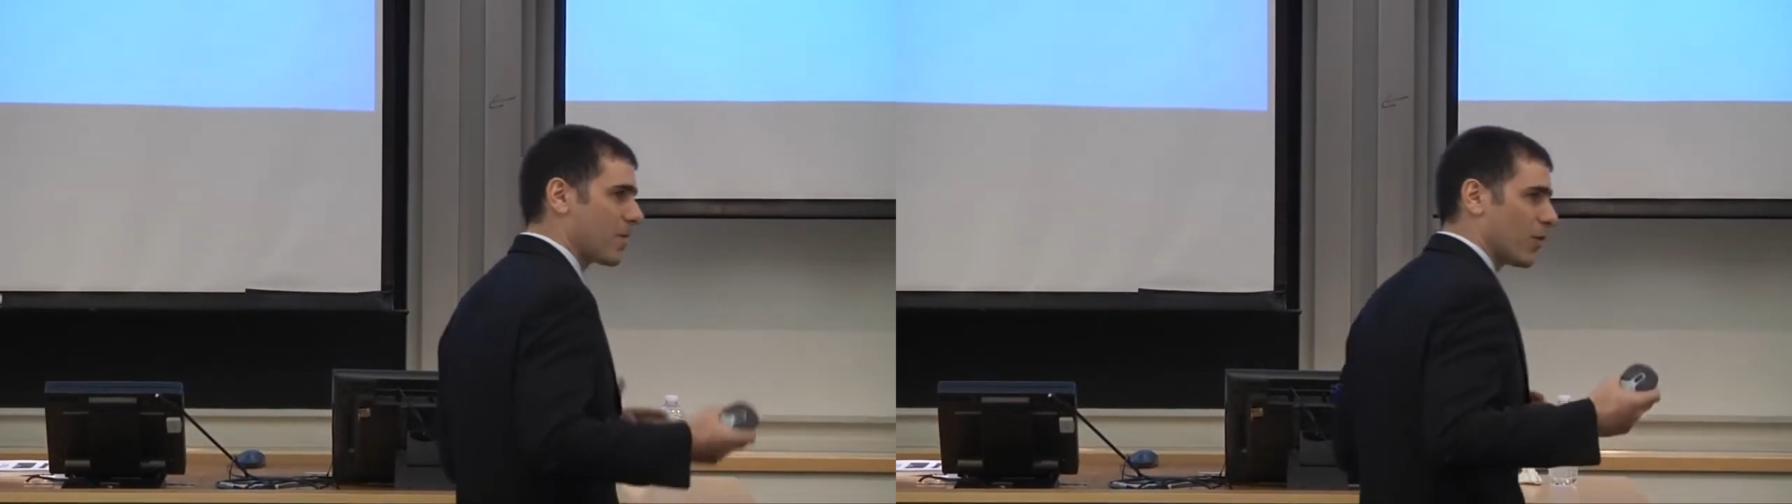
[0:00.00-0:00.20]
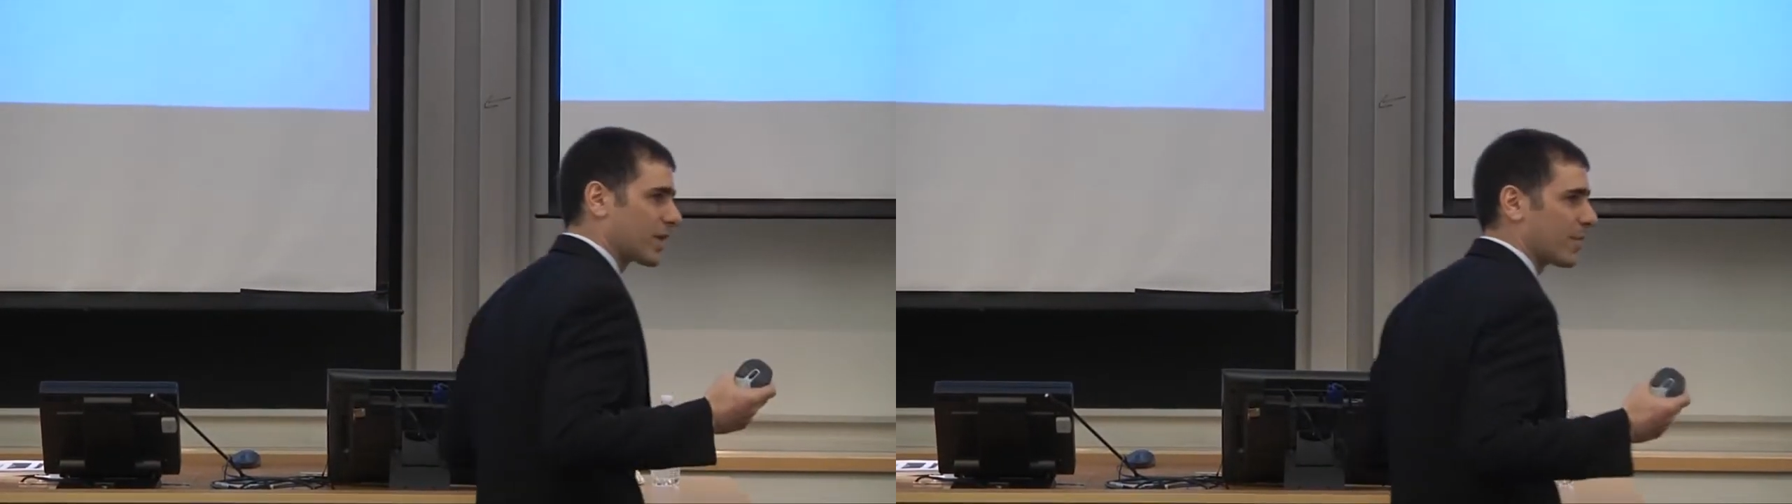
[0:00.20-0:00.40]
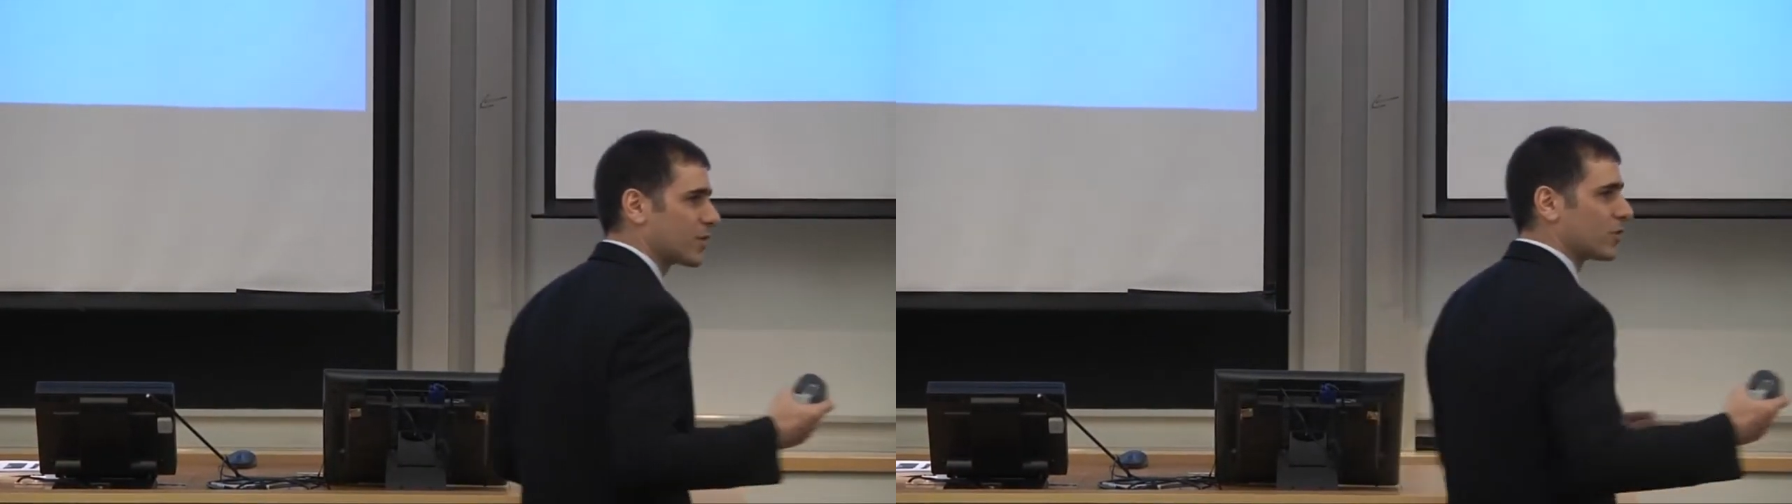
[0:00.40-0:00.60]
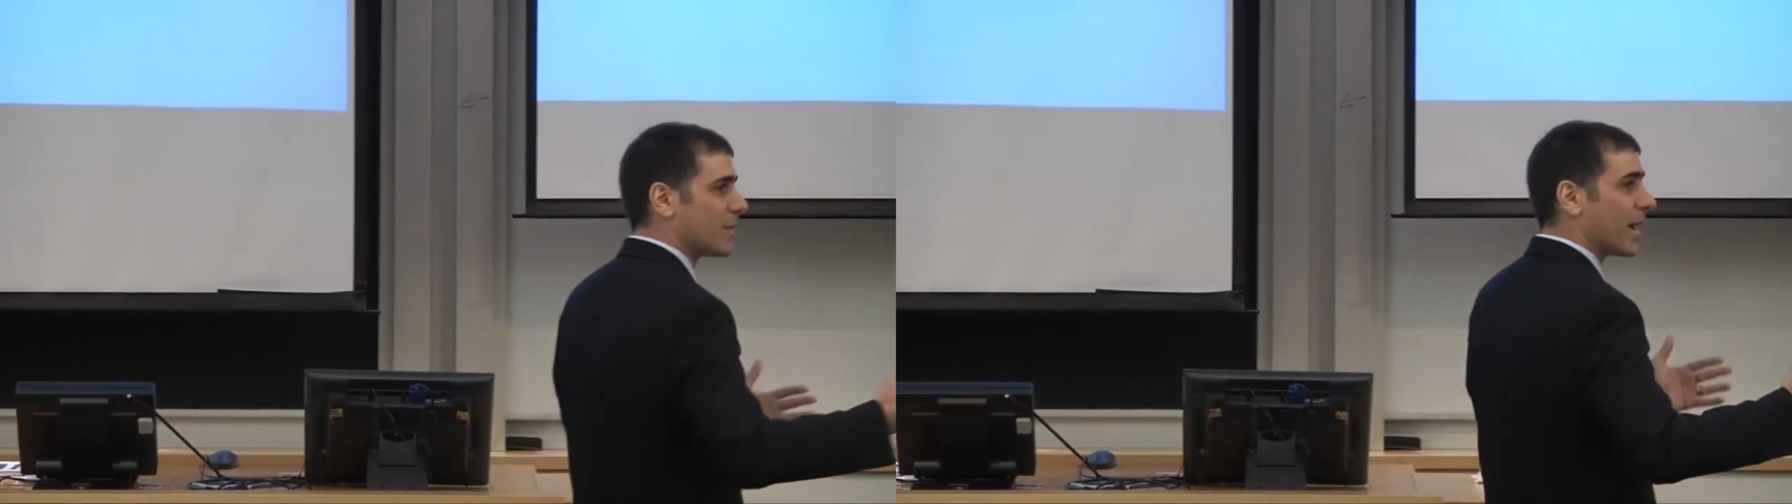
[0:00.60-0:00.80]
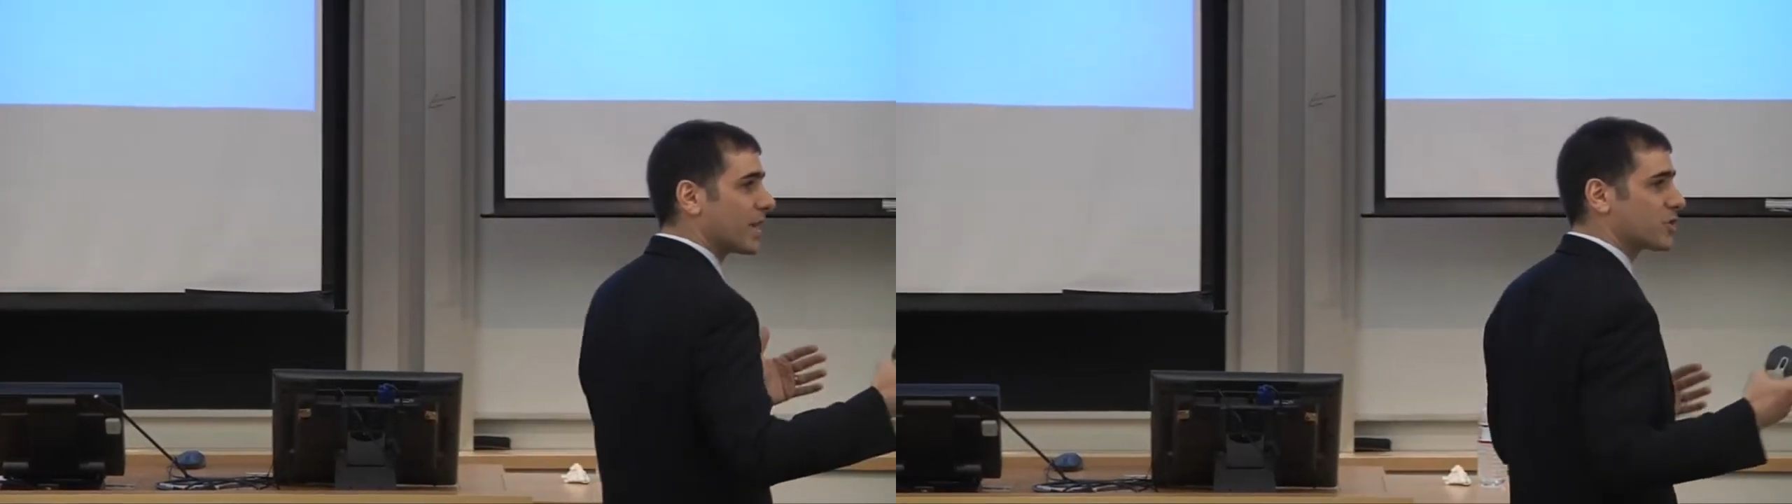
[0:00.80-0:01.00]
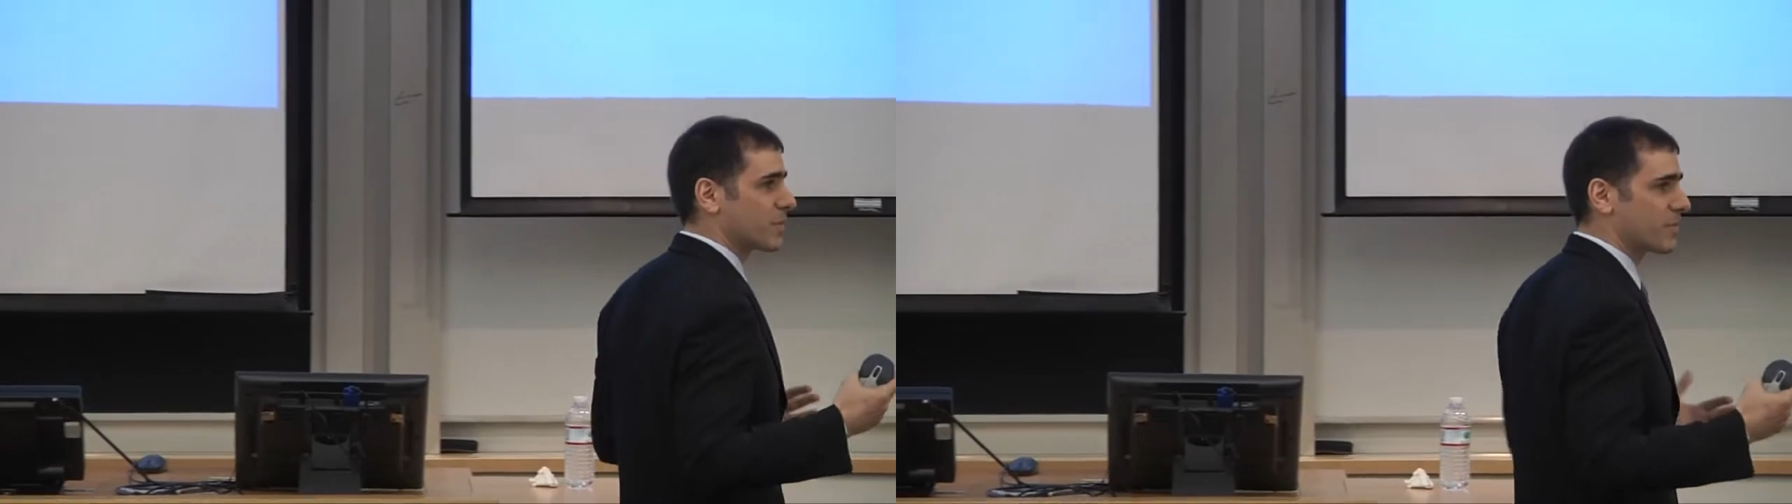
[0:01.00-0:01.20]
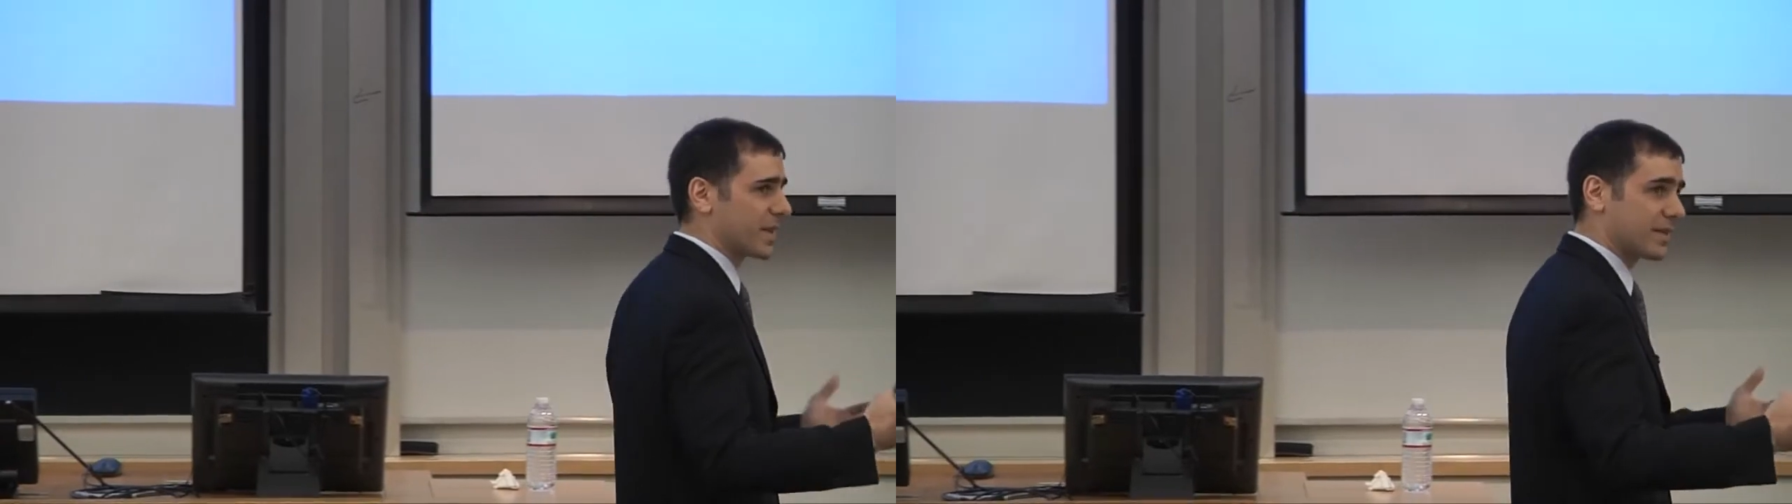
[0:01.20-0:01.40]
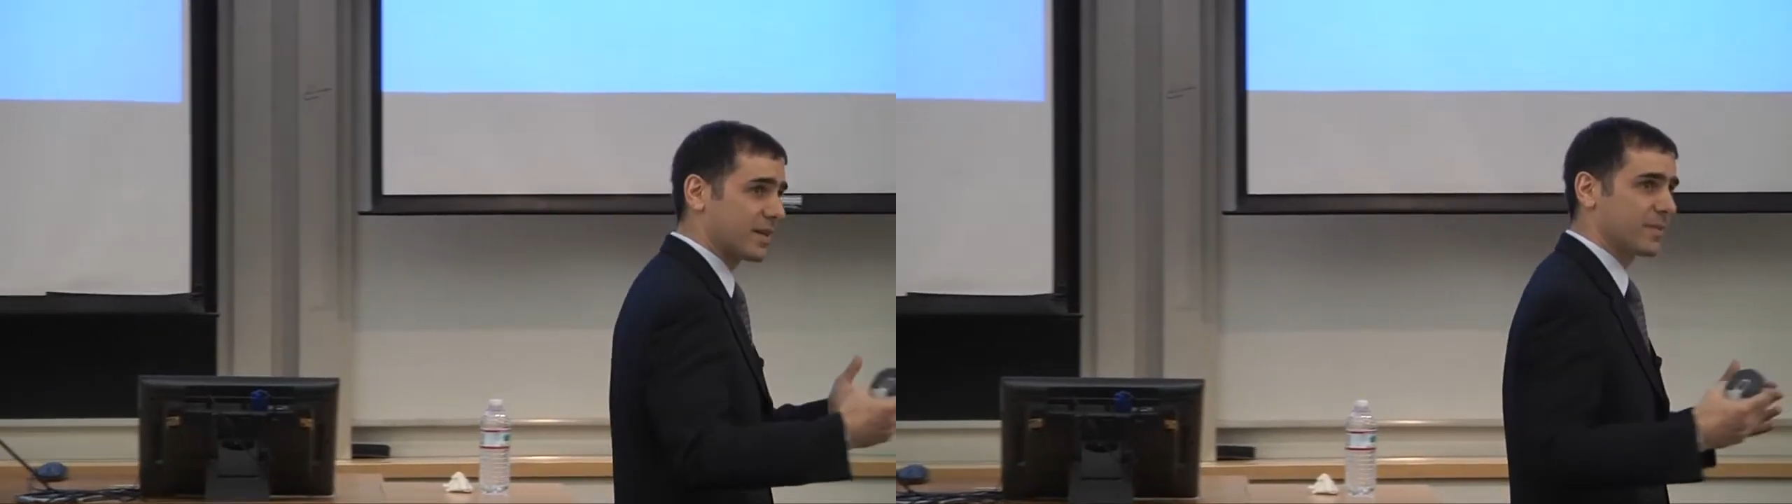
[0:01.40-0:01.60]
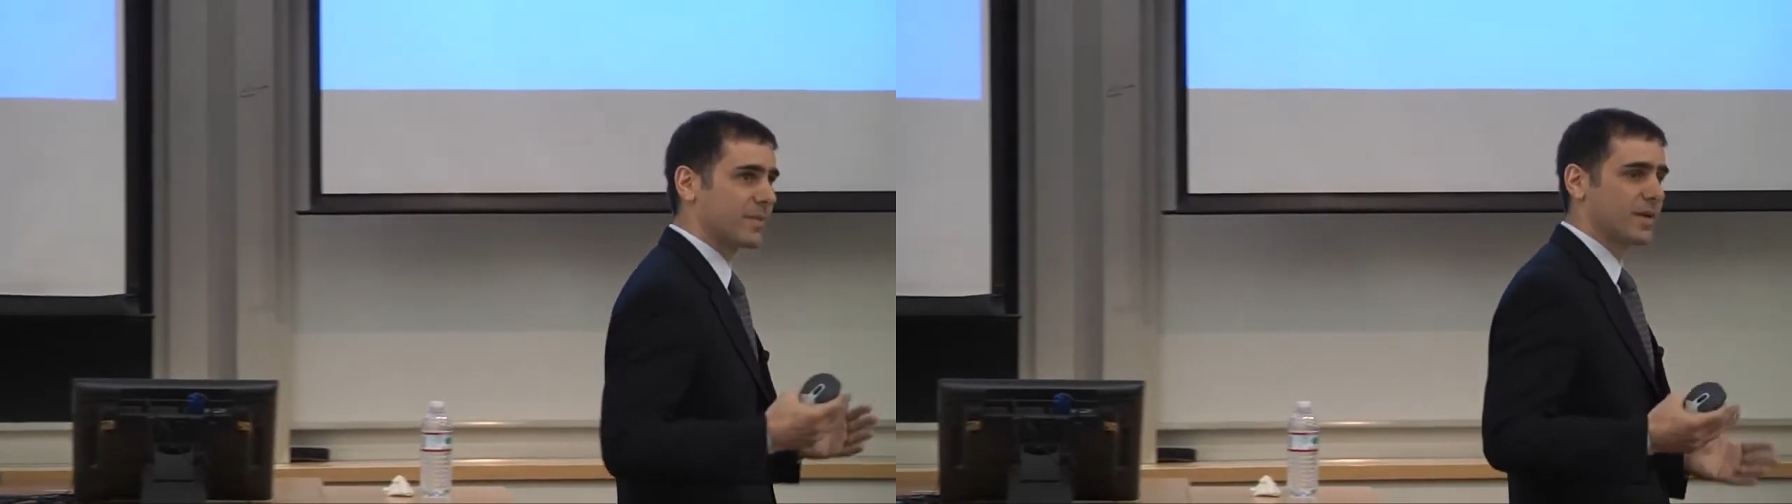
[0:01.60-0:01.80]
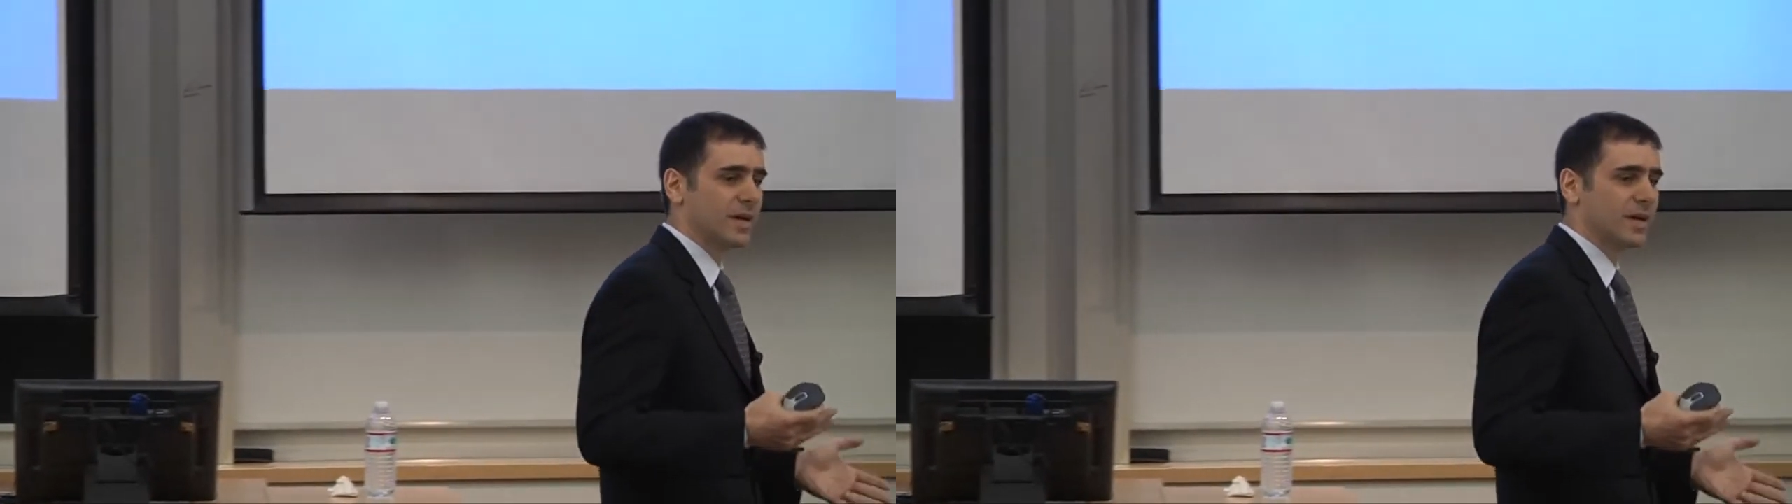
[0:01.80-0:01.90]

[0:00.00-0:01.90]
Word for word: What happened to the management team